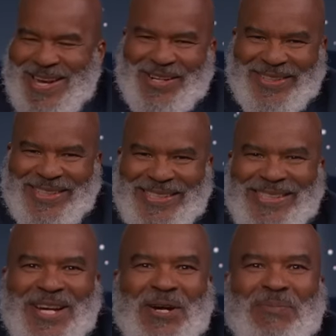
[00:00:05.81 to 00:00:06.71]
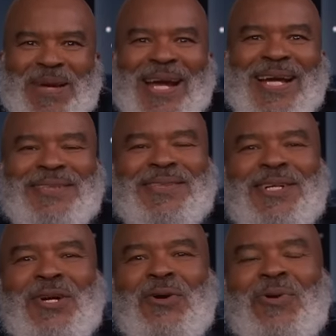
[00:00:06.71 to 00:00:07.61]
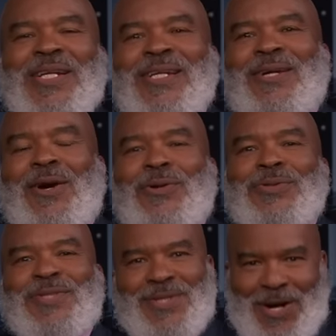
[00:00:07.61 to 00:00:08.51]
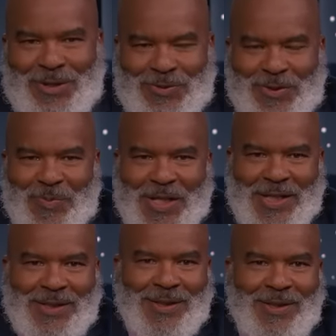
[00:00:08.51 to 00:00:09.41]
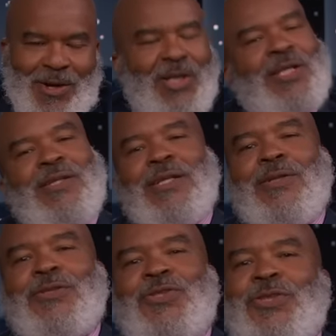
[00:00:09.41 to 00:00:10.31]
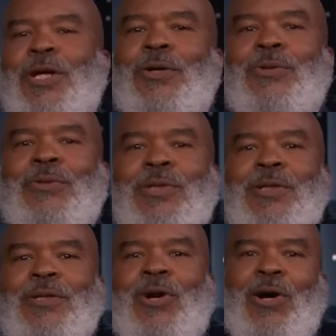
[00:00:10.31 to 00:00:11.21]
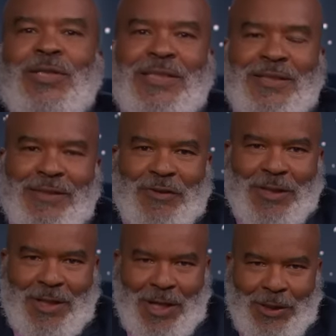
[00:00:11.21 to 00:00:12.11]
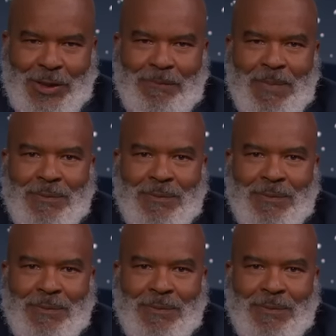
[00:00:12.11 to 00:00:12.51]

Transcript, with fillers: know this young man when he co starred with me on a little show called In Living Color,